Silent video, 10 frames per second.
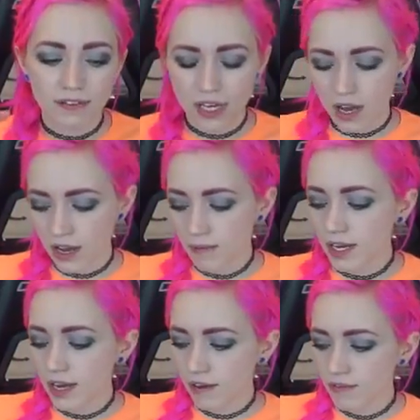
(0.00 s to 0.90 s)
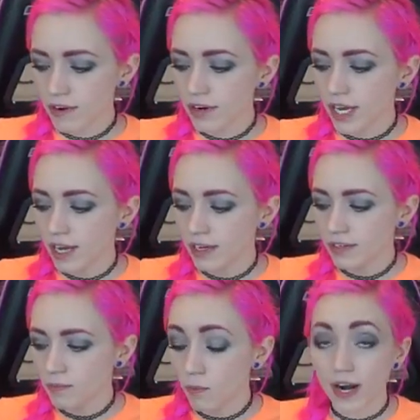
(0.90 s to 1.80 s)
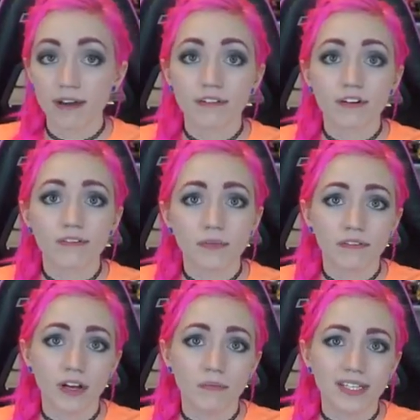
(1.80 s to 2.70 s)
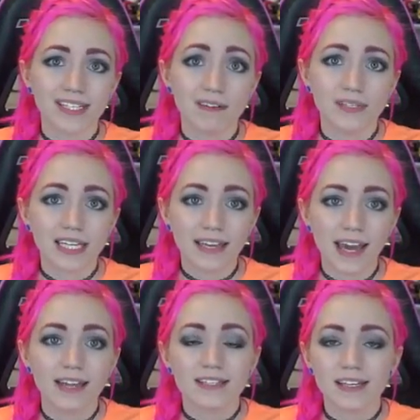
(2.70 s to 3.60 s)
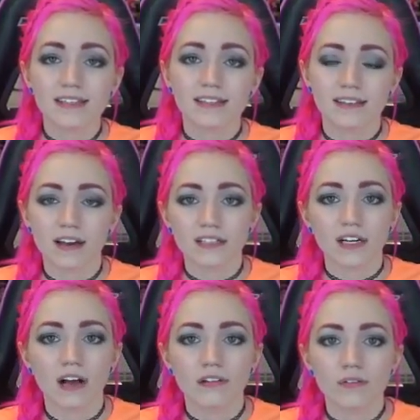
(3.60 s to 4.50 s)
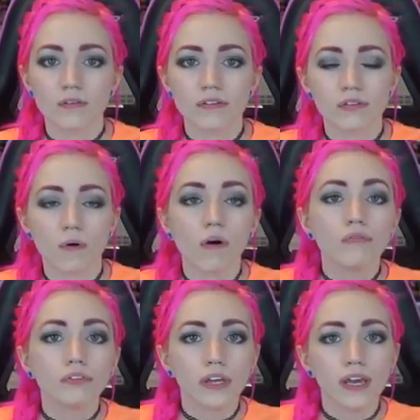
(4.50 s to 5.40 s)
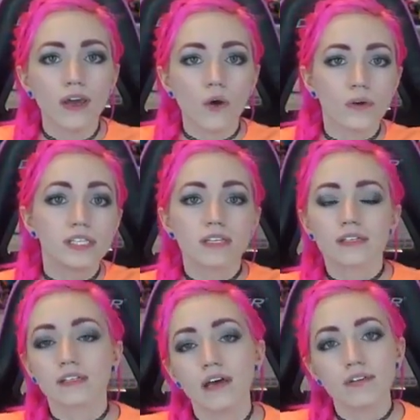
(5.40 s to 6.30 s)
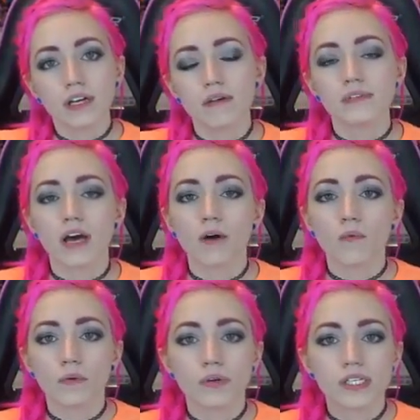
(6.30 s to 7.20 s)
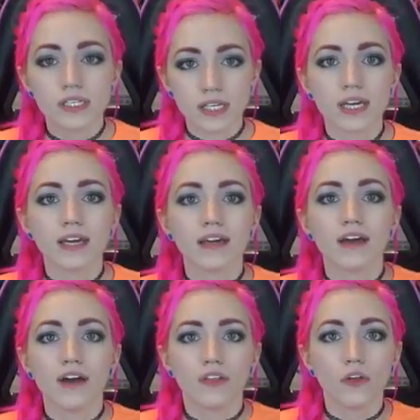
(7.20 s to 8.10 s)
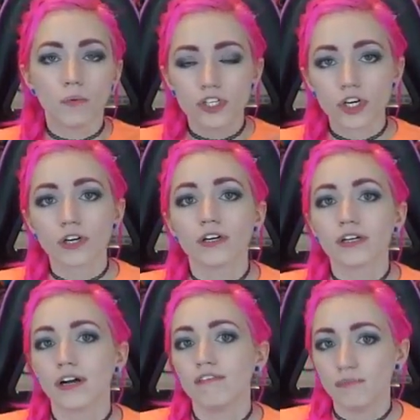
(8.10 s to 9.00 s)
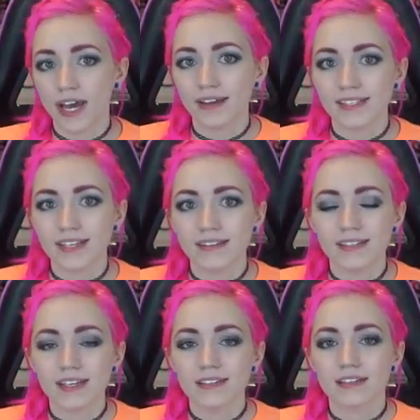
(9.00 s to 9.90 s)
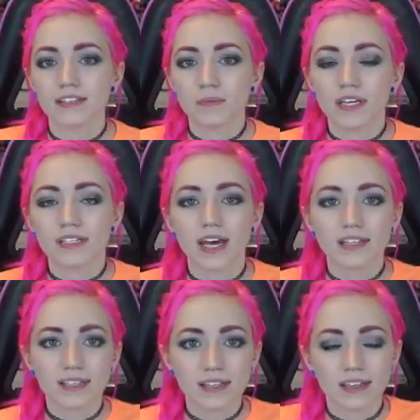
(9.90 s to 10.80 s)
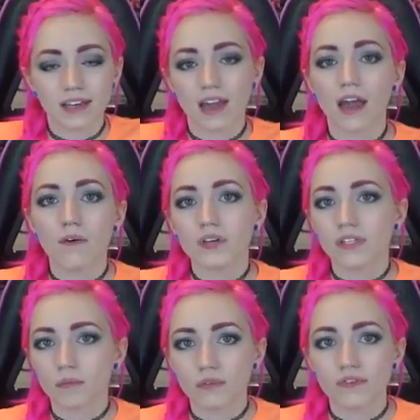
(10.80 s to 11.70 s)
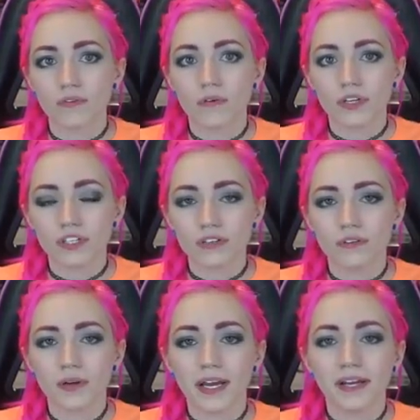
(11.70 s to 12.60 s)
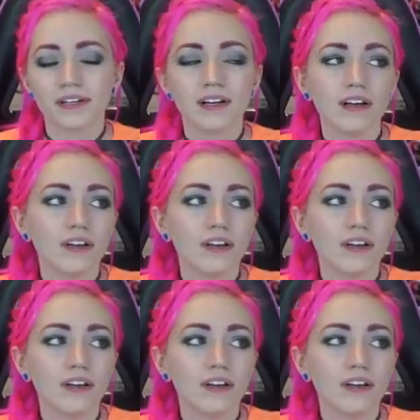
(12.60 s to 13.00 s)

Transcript: of time and effort and whatever from the development team to get seasons onto consoles. So hopefully when Season 11 comes out, we will see the return of pets in seasons, because that's the thing I always look most forward to. And